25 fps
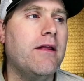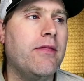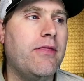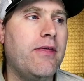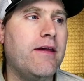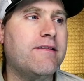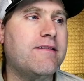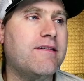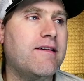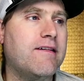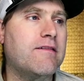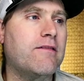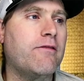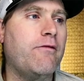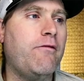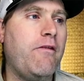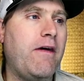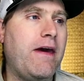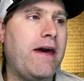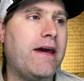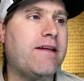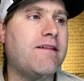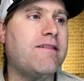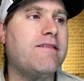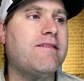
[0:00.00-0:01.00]
This is
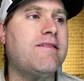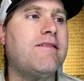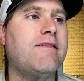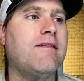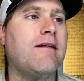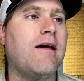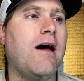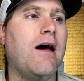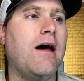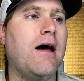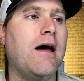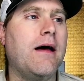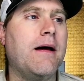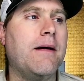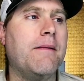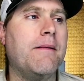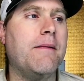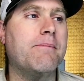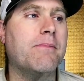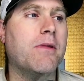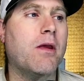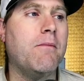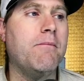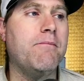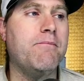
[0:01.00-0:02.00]
fixed
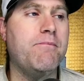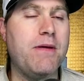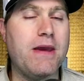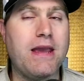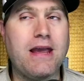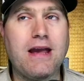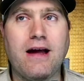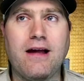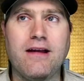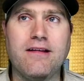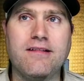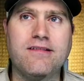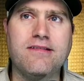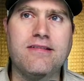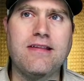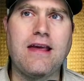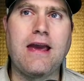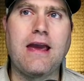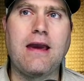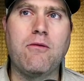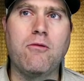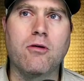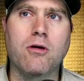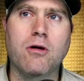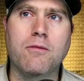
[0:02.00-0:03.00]
um, because
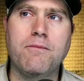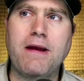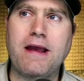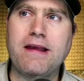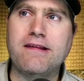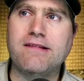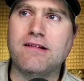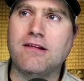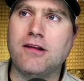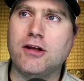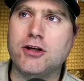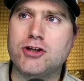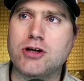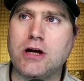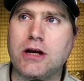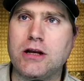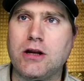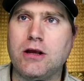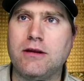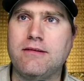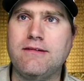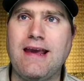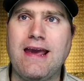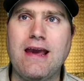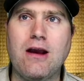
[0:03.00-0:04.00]
they were basically trying
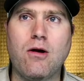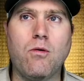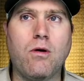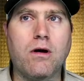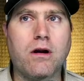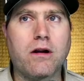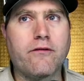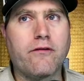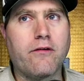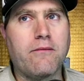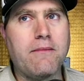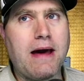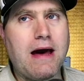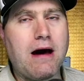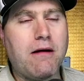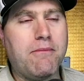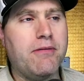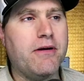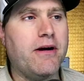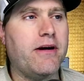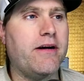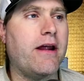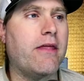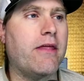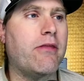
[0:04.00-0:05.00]
to take one of them out,
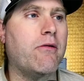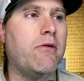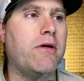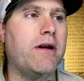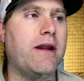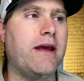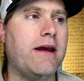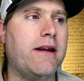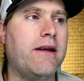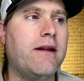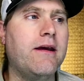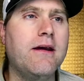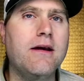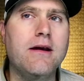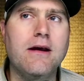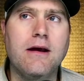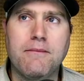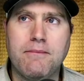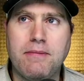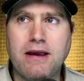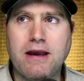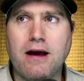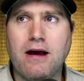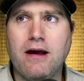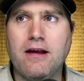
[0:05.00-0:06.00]
put another one in
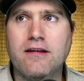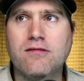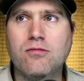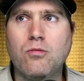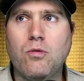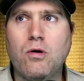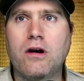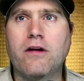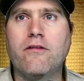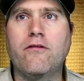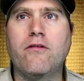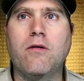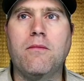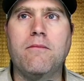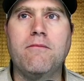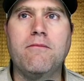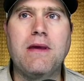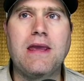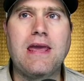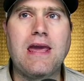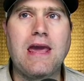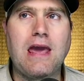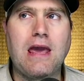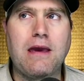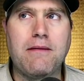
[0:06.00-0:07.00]
because one of them
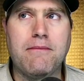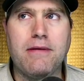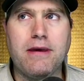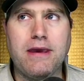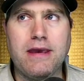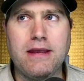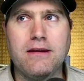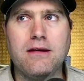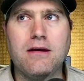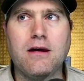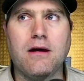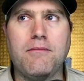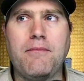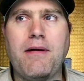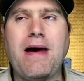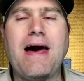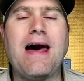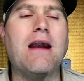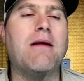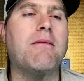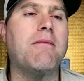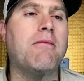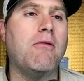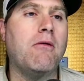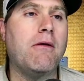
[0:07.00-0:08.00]
became
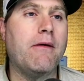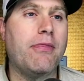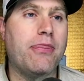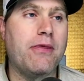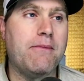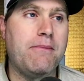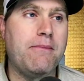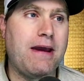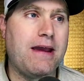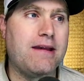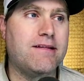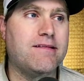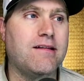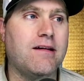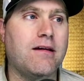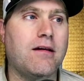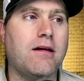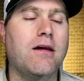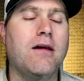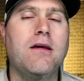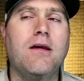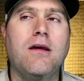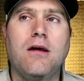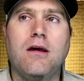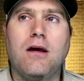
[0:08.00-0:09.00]
incompatible with the basic
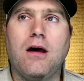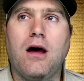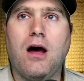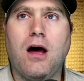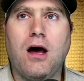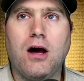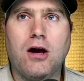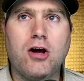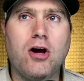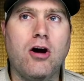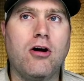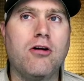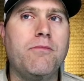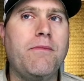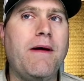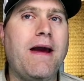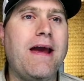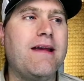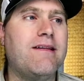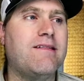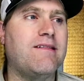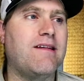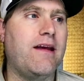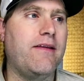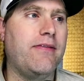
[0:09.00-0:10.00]
uh, code
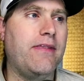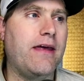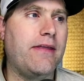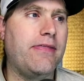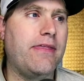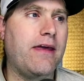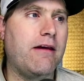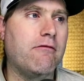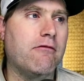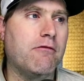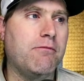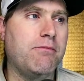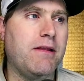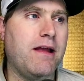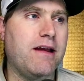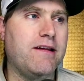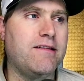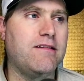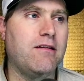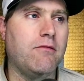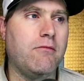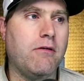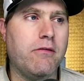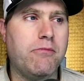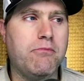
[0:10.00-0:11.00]
base, and then they
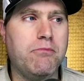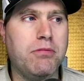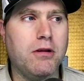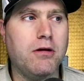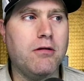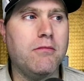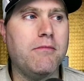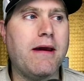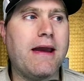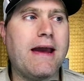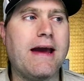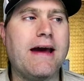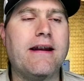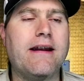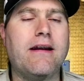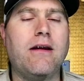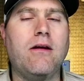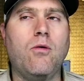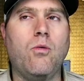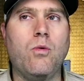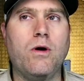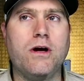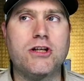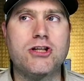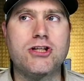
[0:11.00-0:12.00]
replaced it with BlueMan,
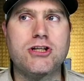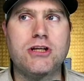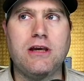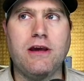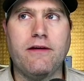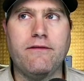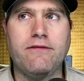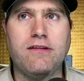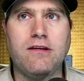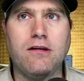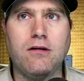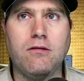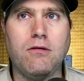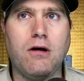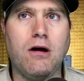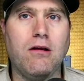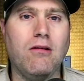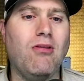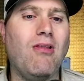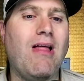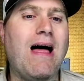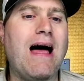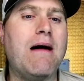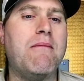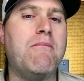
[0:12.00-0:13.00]
which gives you a
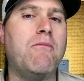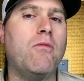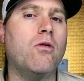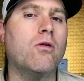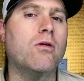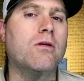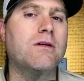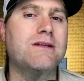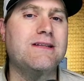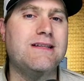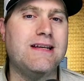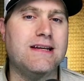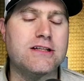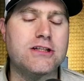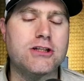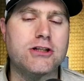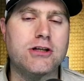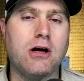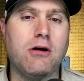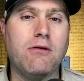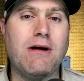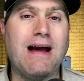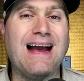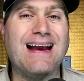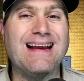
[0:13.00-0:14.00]
lot more
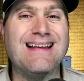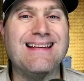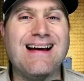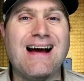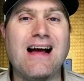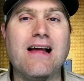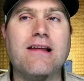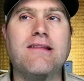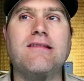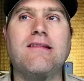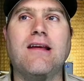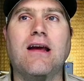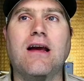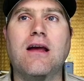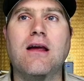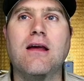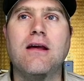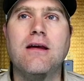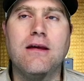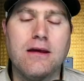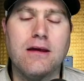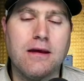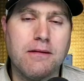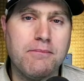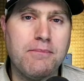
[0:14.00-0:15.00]
distro agnostic
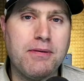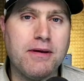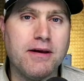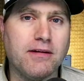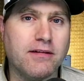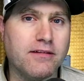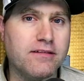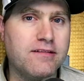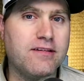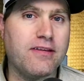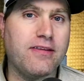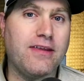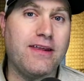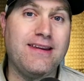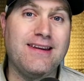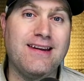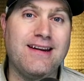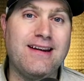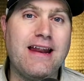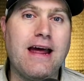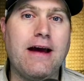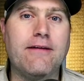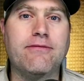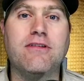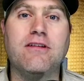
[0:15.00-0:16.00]
build, so they
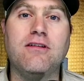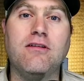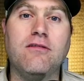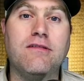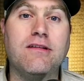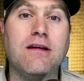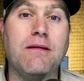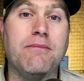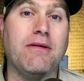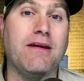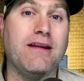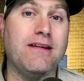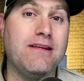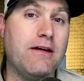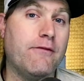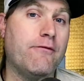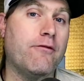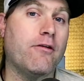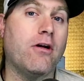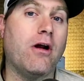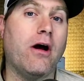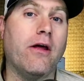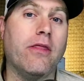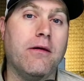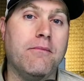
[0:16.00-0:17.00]
didn't have to do something
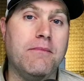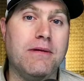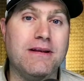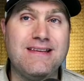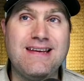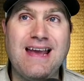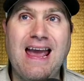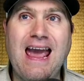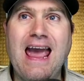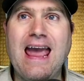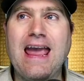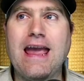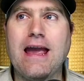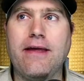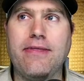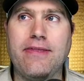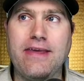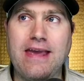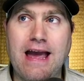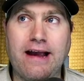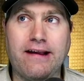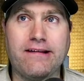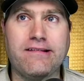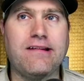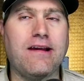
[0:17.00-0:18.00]
different on the Mate and
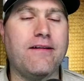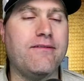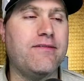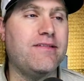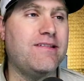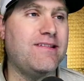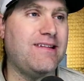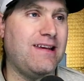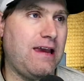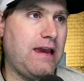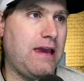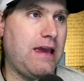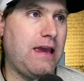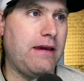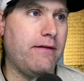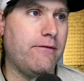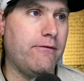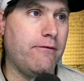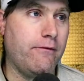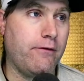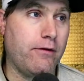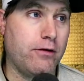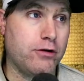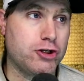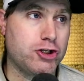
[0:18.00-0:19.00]
the X F C E
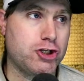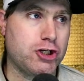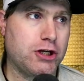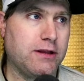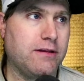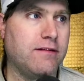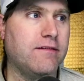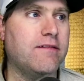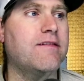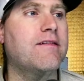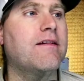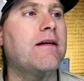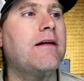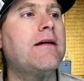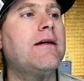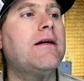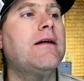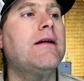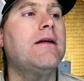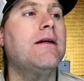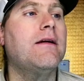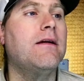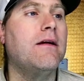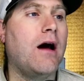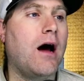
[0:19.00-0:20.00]
versions.
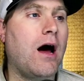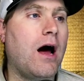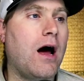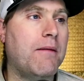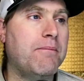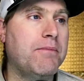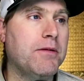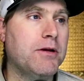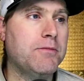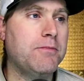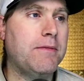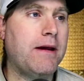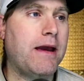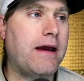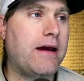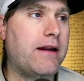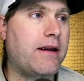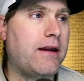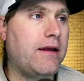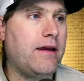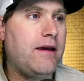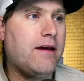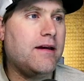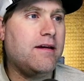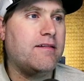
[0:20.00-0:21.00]
Uh,
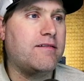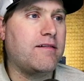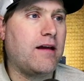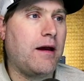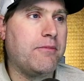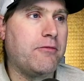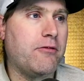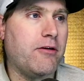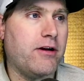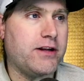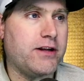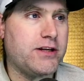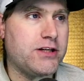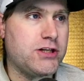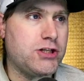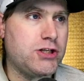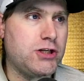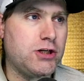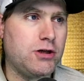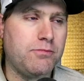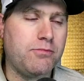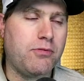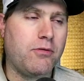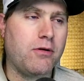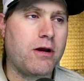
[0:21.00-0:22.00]
BlueMan is upgraded to
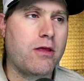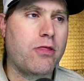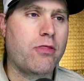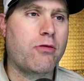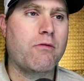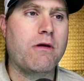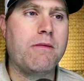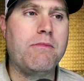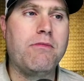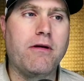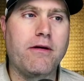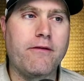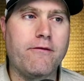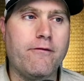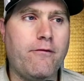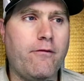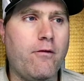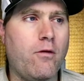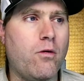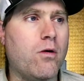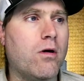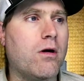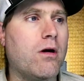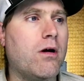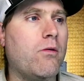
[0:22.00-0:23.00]
two point three point
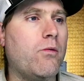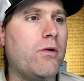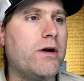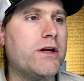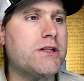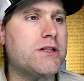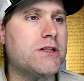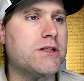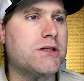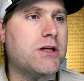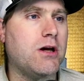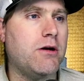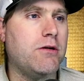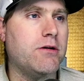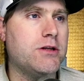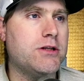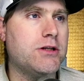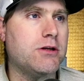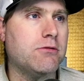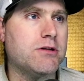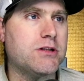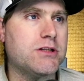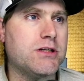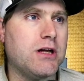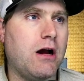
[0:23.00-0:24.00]
four, which is going
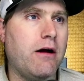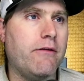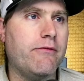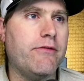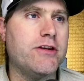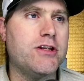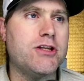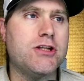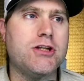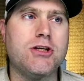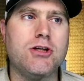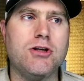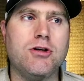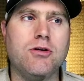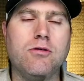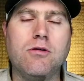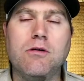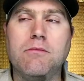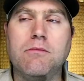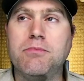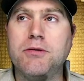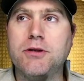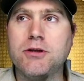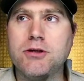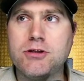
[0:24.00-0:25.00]
to resolve the two
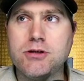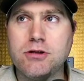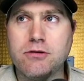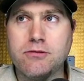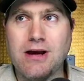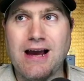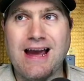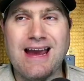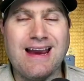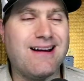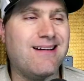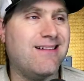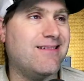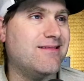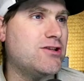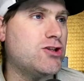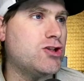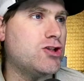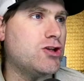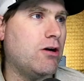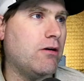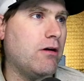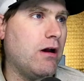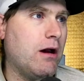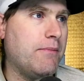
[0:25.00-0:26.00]
Bluetooth icons
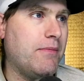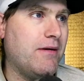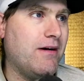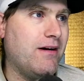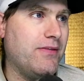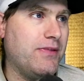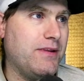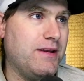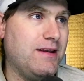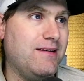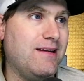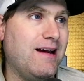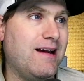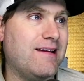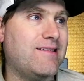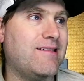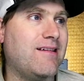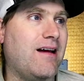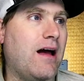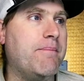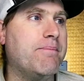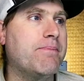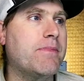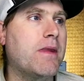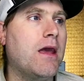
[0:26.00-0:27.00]
showing up on the
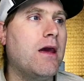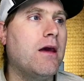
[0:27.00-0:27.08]
desktop.